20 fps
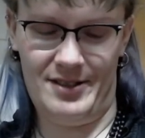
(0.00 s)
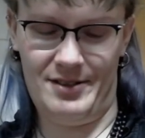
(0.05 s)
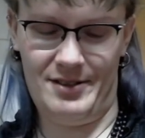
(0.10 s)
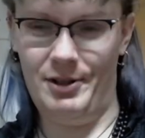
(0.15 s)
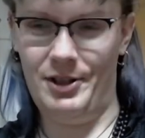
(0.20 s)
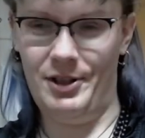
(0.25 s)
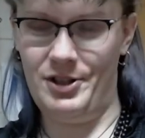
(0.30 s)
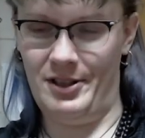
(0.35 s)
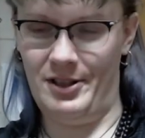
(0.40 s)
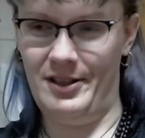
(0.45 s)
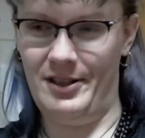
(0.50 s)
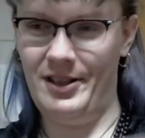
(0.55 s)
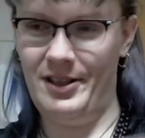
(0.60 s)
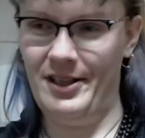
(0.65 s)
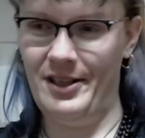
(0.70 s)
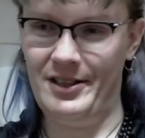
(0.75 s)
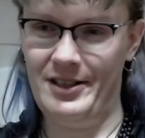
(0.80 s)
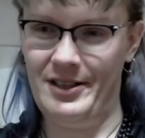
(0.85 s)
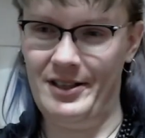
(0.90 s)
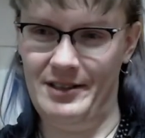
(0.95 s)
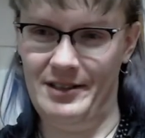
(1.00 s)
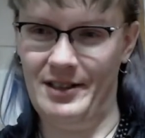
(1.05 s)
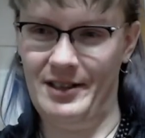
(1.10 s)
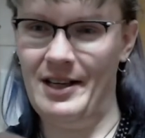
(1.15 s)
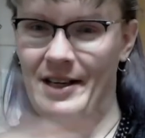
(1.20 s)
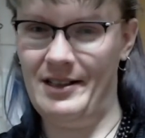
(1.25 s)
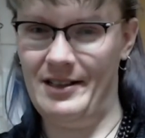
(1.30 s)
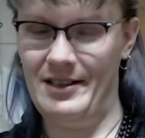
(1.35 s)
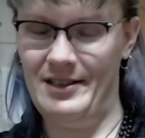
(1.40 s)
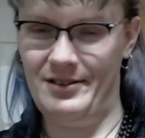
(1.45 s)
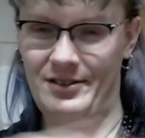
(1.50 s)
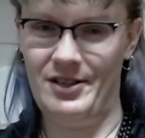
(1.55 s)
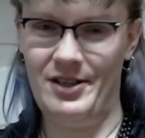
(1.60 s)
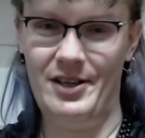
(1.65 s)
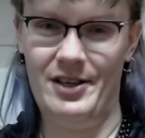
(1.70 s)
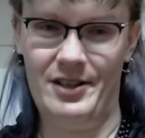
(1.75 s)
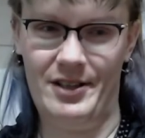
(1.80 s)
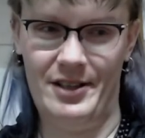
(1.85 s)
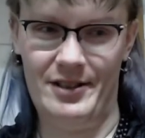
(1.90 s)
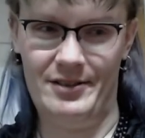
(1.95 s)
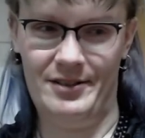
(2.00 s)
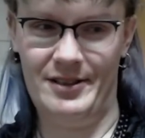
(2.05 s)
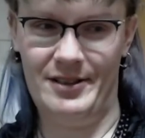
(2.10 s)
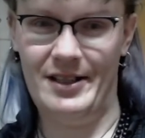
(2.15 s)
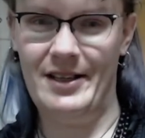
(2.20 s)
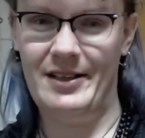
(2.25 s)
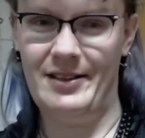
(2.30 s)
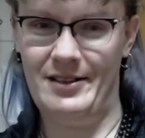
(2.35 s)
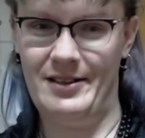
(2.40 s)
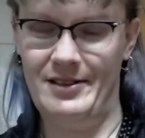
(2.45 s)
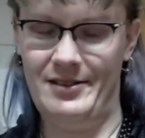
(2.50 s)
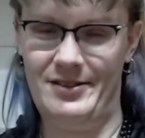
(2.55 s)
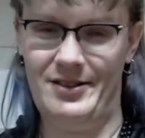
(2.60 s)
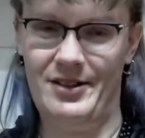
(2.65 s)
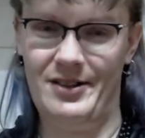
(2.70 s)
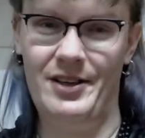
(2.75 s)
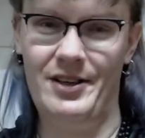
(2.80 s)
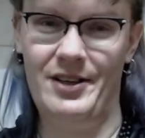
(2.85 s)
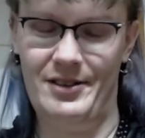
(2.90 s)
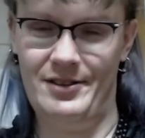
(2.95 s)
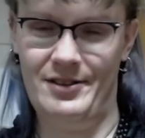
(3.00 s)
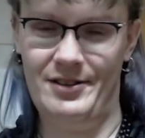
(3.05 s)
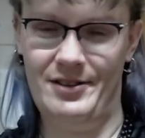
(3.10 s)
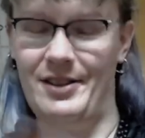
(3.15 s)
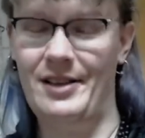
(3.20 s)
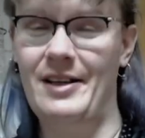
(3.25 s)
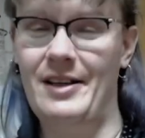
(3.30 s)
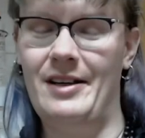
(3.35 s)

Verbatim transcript: here and there and here and there and here and there,